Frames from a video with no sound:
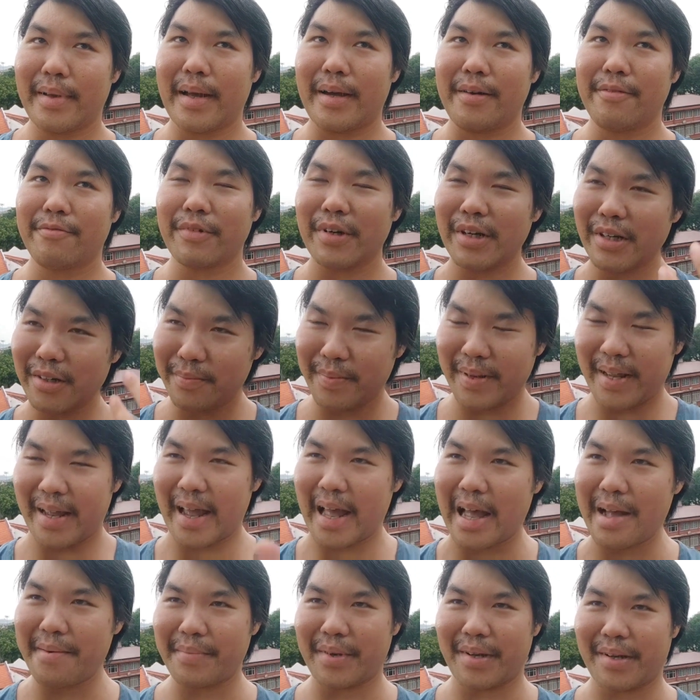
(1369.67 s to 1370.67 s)
will be
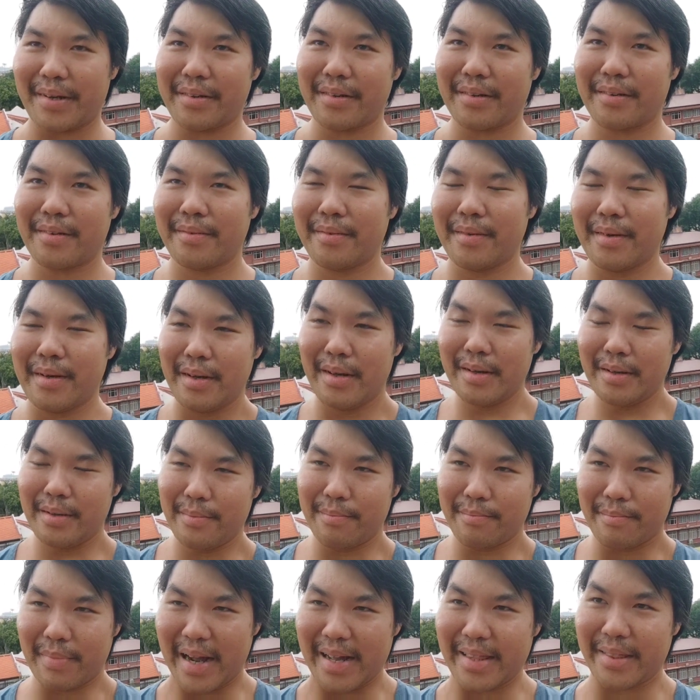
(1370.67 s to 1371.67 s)
hammered
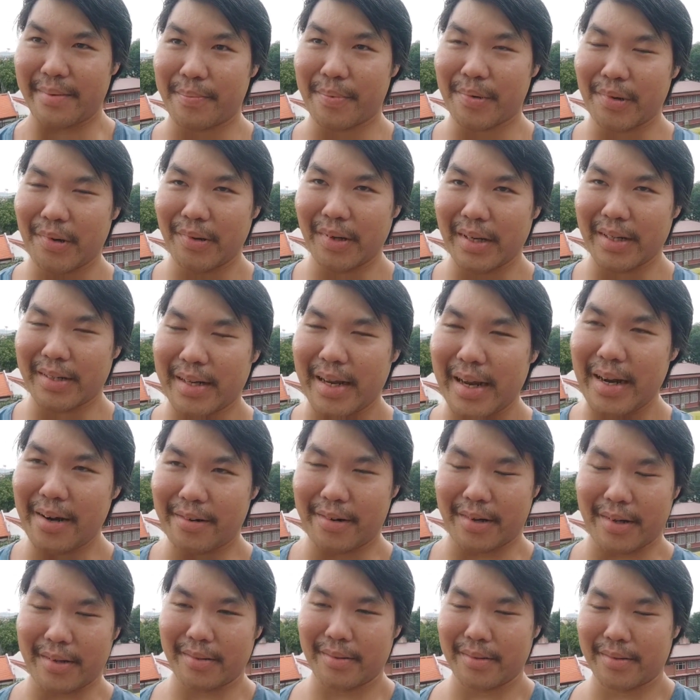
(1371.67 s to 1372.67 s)
by the
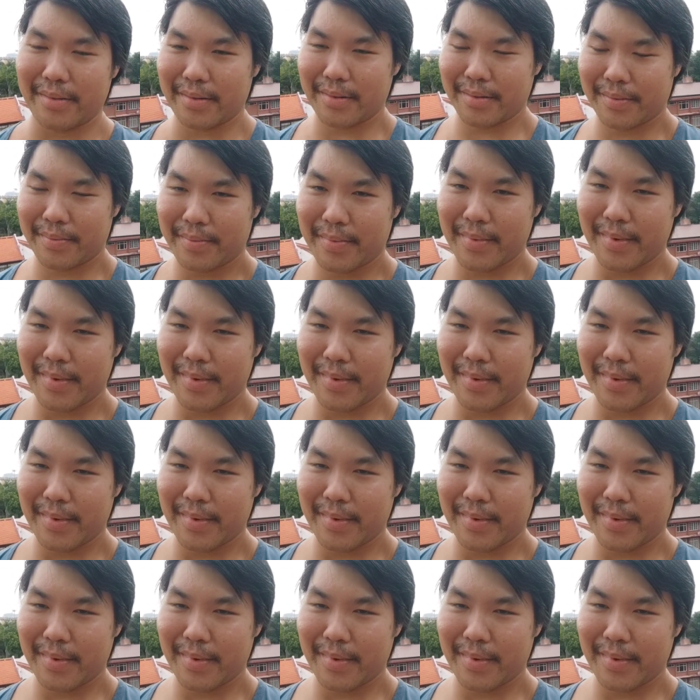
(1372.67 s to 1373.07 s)
proletarians.